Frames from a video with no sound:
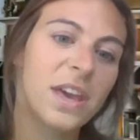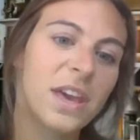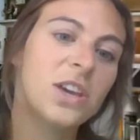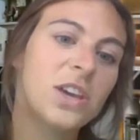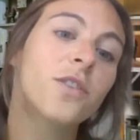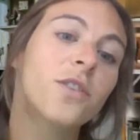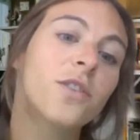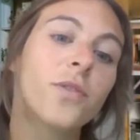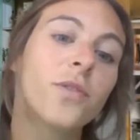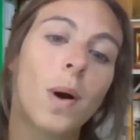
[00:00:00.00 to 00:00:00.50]

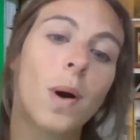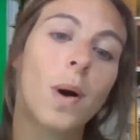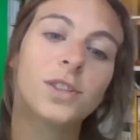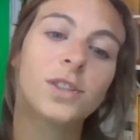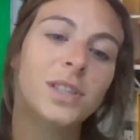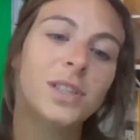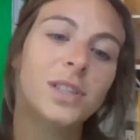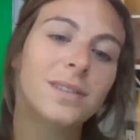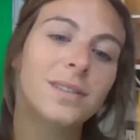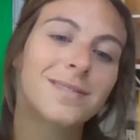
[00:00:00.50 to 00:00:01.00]
Thank you for
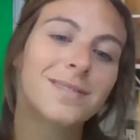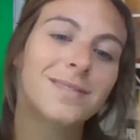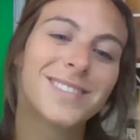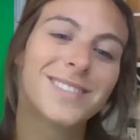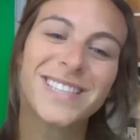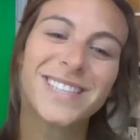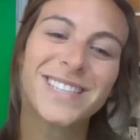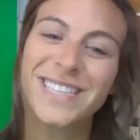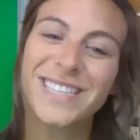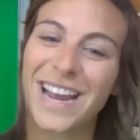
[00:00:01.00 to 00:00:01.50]
watching.
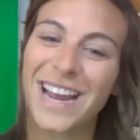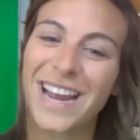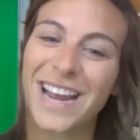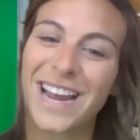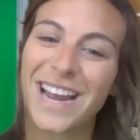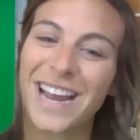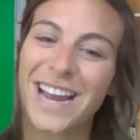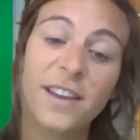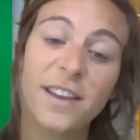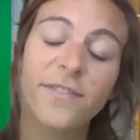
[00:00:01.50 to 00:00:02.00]
Stay
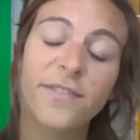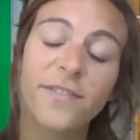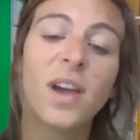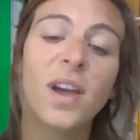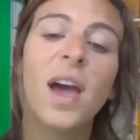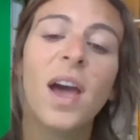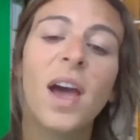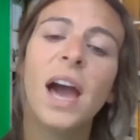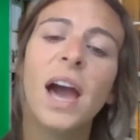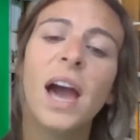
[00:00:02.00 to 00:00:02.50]
safe,
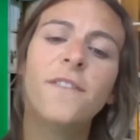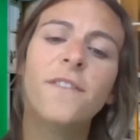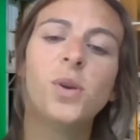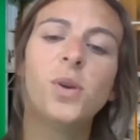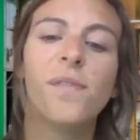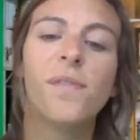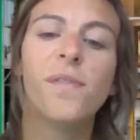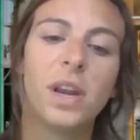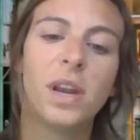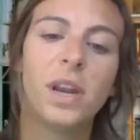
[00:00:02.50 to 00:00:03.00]
and if
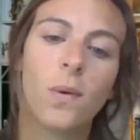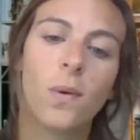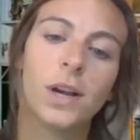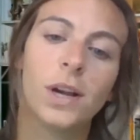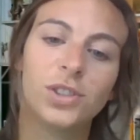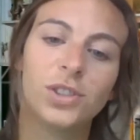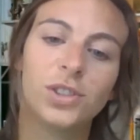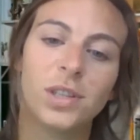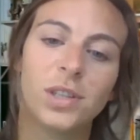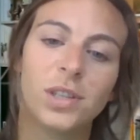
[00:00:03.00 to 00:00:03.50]
you have any
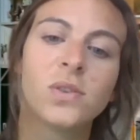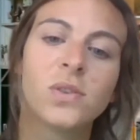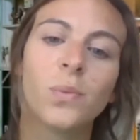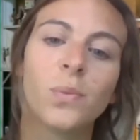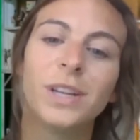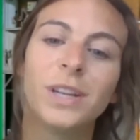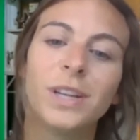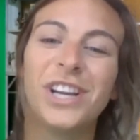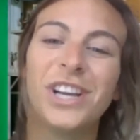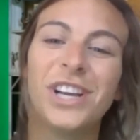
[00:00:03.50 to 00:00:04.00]
questions,
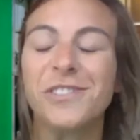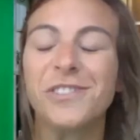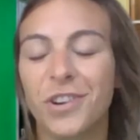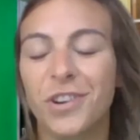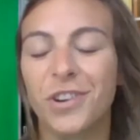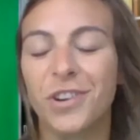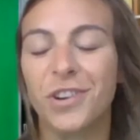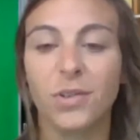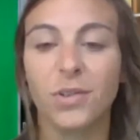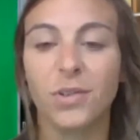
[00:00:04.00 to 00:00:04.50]
reach out
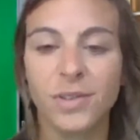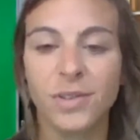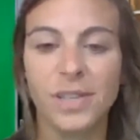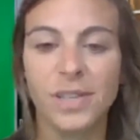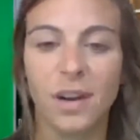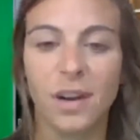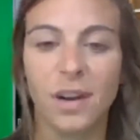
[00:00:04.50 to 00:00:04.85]
to your local